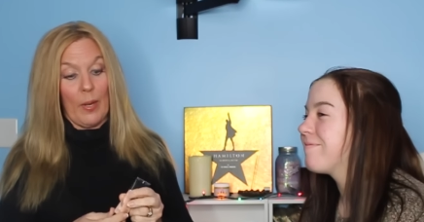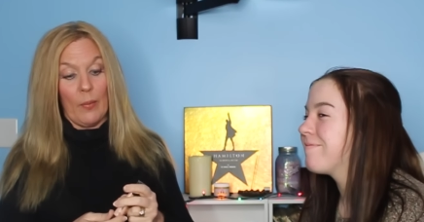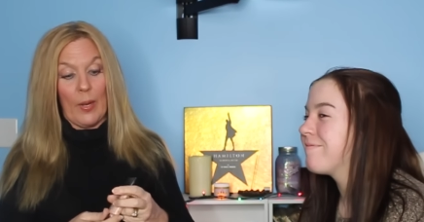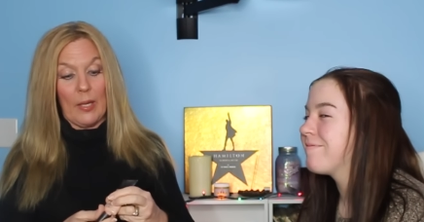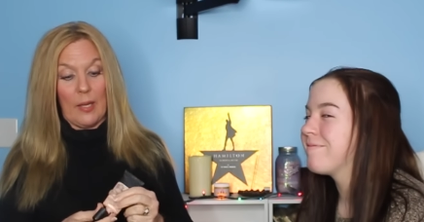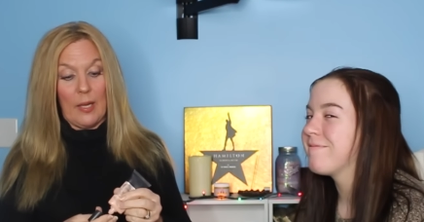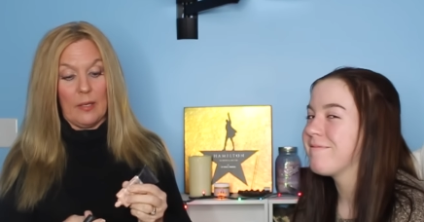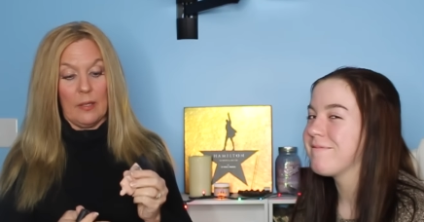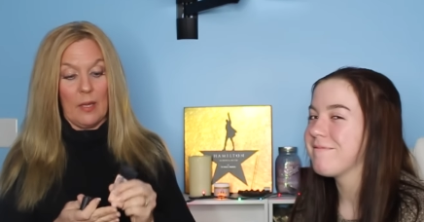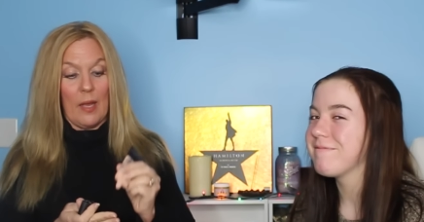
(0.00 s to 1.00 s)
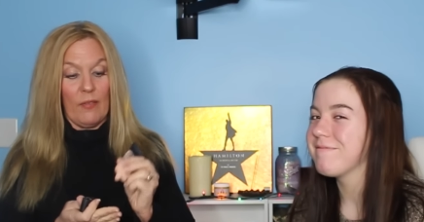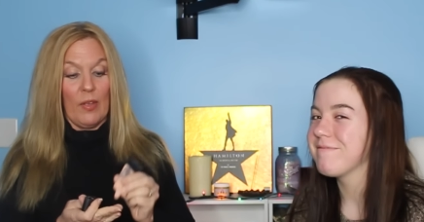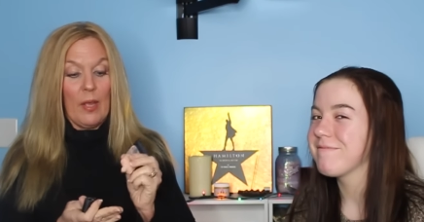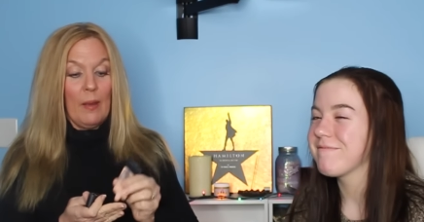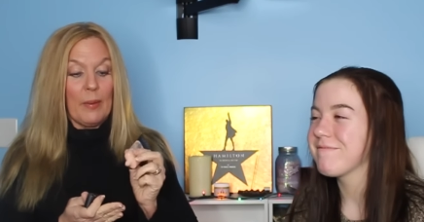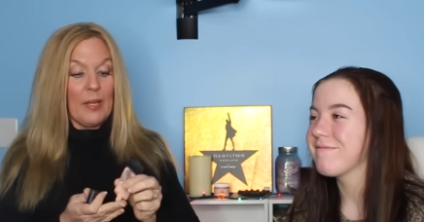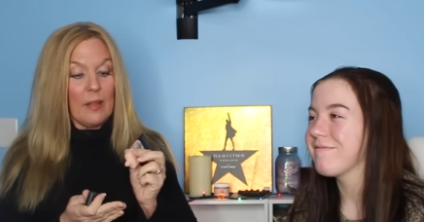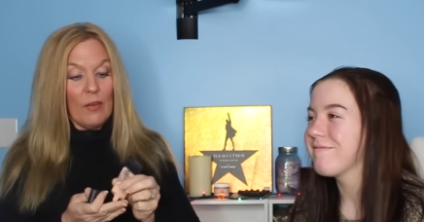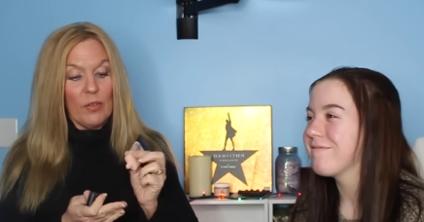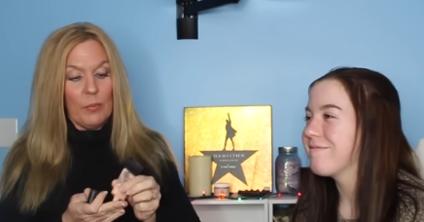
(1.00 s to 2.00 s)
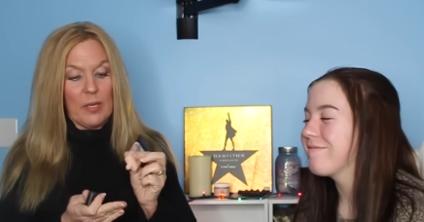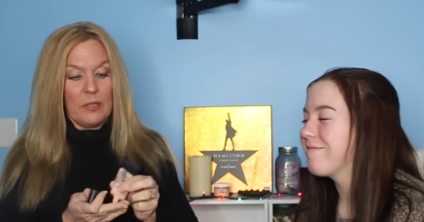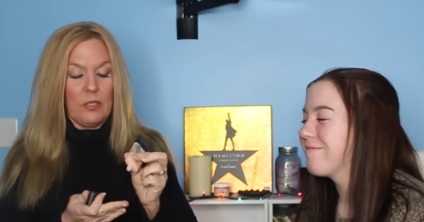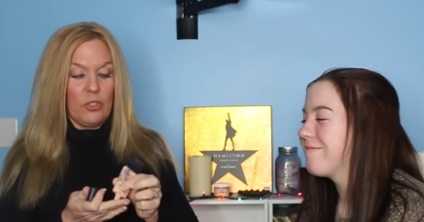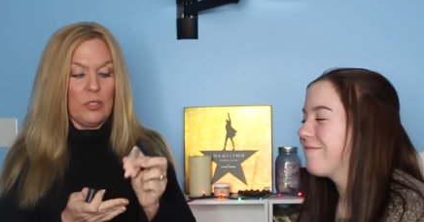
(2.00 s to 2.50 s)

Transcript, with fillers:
Speaker 1: way, way late in life. But I love it because it